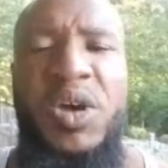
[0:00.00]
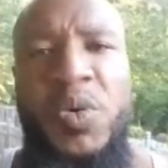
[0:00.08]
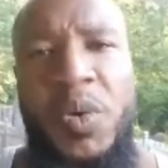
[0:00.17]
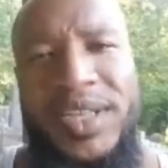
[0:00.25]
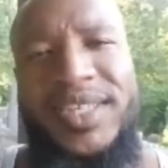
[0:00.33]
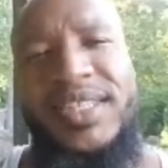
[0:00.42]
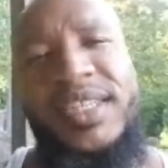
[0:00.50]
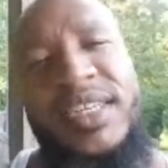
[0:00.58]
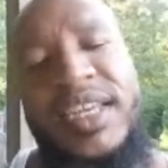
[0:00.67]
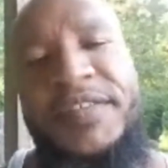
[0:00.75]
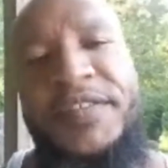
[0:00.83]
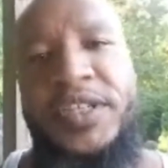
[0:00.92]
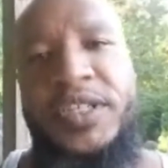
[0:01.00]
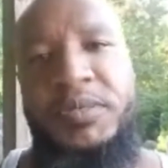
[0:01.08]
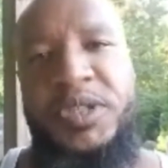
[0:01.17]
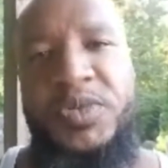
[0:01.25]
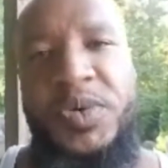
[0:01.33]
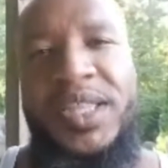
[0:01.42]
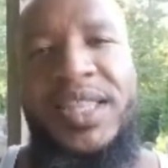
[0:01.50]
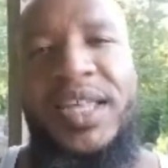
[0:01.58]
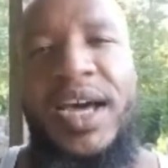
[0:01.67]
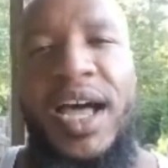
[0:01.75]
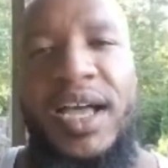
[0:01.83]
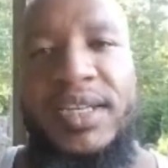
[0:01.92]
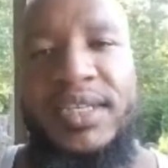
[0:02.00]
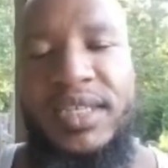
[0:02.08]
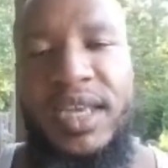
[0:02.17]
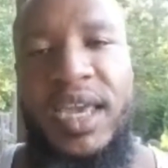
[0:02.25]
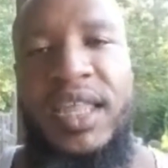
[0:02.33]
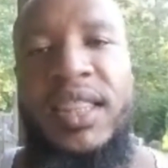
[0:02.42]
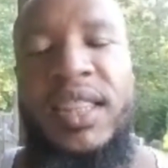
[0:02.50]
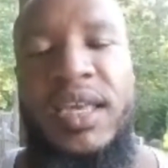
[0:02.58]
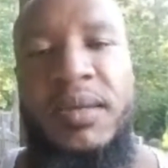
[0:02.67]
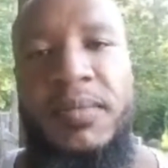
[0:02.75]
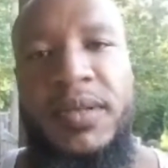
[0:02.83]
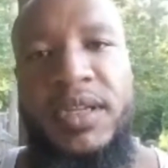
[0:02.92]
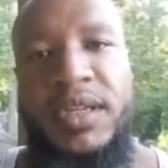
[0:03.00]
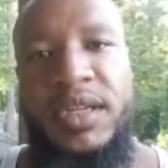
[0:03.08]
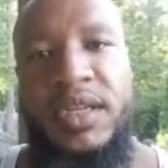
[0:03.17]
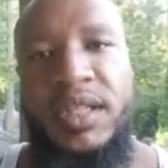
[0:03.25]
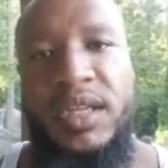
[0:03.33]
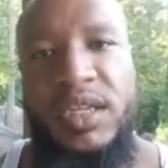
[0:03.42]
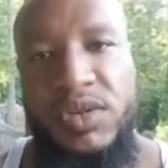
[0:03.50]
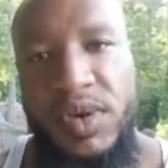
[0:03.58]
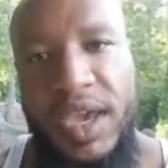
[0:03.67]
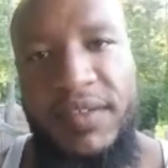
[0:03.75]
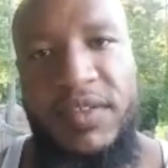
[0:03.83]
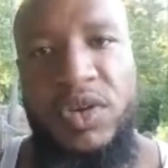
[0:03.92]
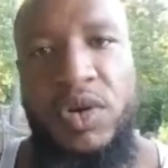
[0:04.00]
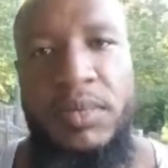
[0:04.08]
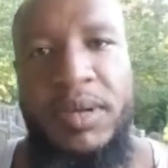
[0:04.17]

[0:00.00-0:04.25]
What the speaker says: What's the difference between the us and them that you have in your